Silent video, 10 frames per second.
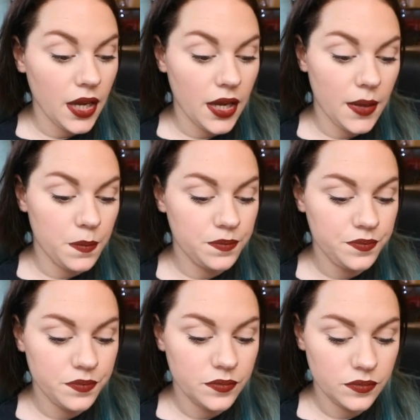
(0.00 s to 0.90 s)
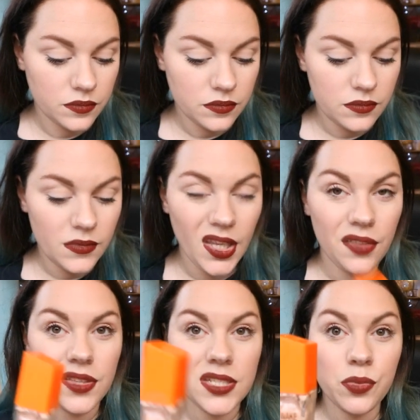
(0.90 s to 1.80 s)
Um,
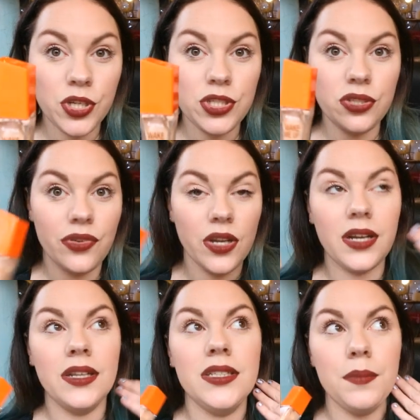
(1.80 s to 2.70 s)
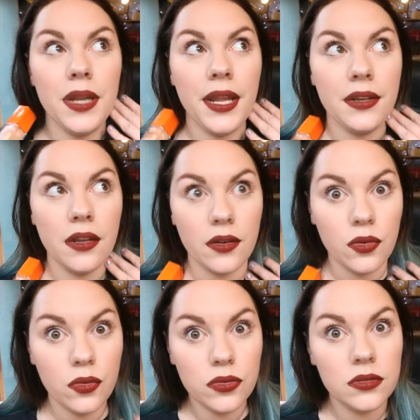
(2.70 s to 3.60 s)
this one I do feel like I need to blend
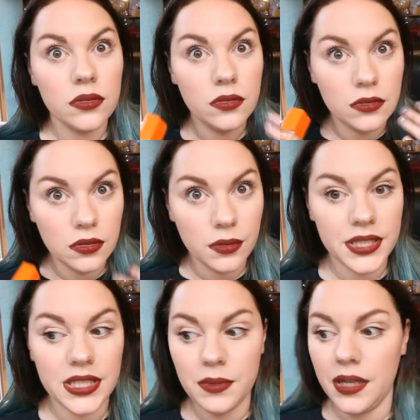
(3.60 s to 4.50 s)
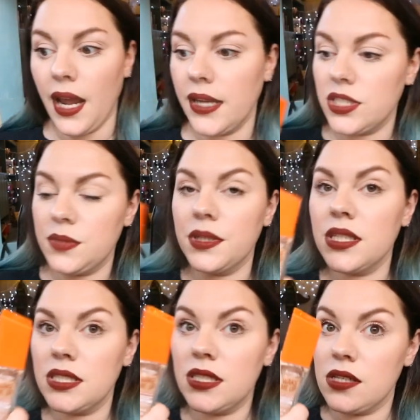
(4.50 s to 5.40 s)
like all the way down my neck just
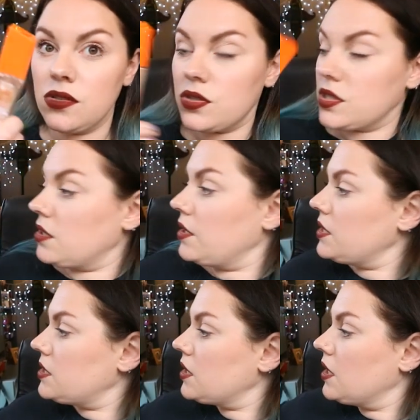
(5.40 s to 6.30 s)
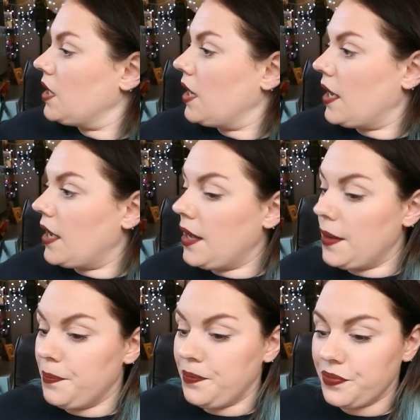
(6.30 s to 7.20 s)
because it does oxidize.
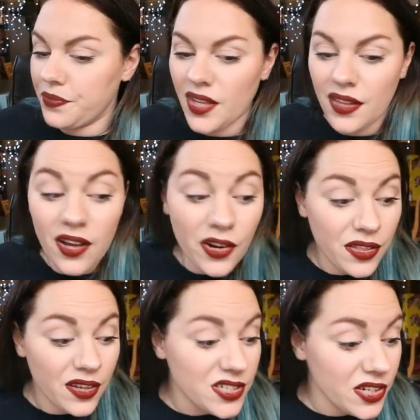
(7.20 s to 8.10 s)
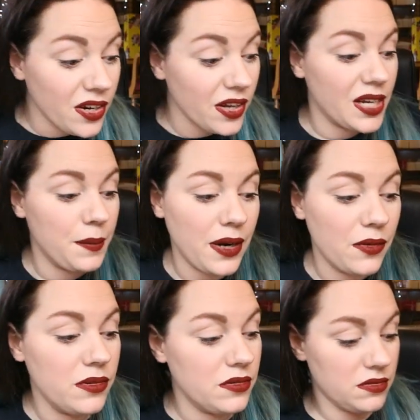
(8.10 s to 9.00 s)
Um, the only thing I don't like
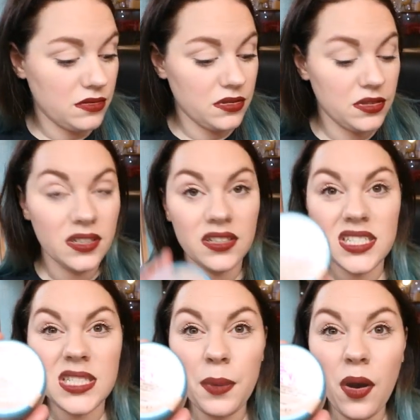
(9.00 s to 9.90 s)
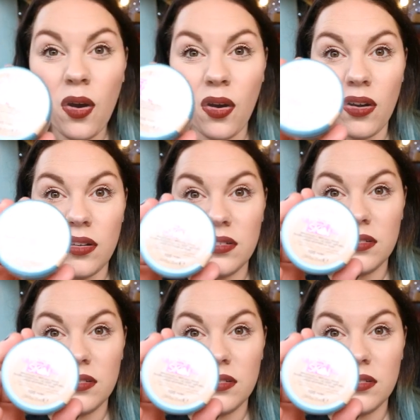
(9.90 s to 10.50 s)
about is the pot.